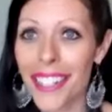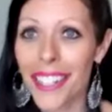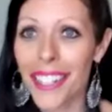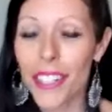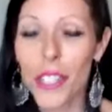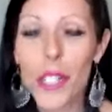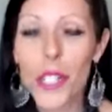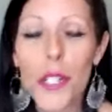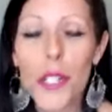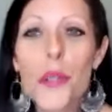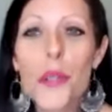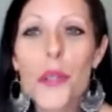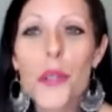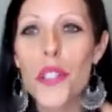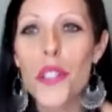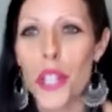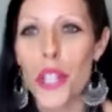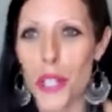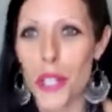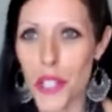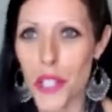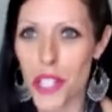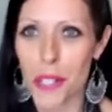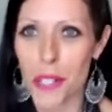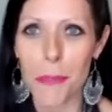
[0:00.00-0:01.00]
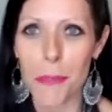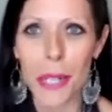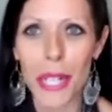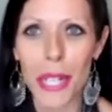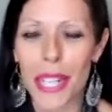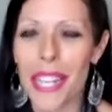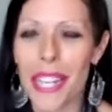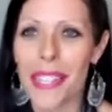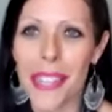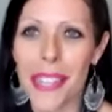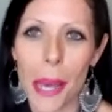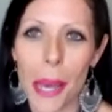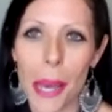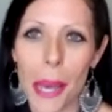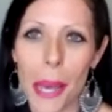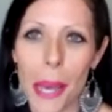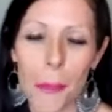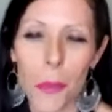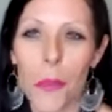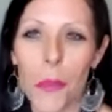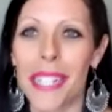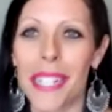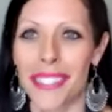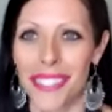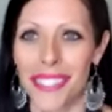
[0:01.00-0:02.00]
could you judge your body in that
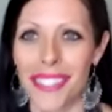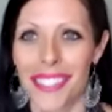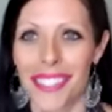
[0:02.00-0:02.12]
moment?